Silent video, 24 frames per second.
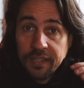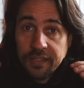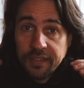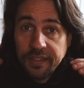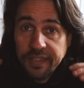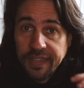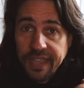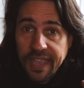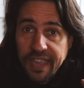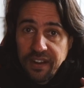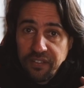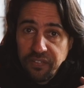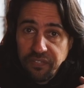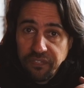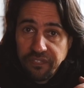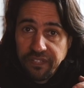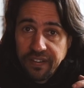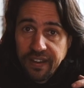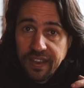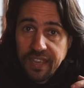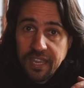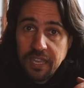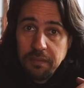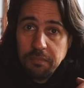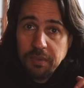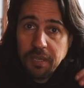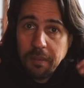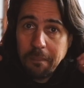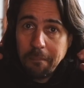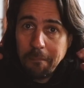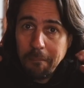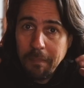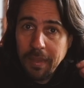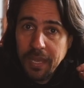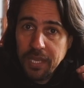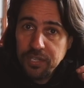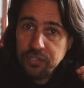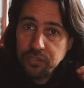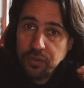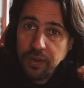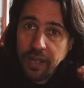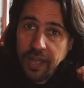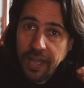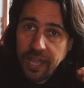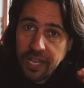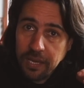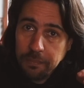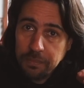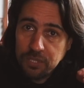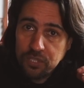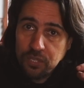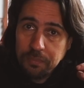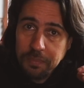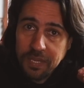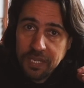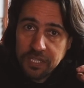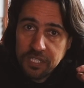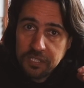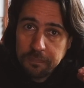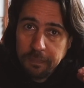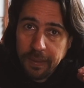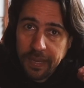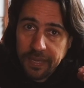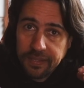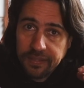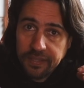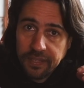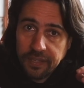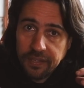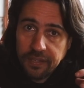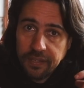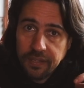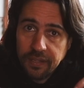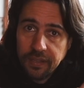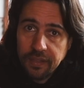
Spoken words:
The airframe major items to be inspected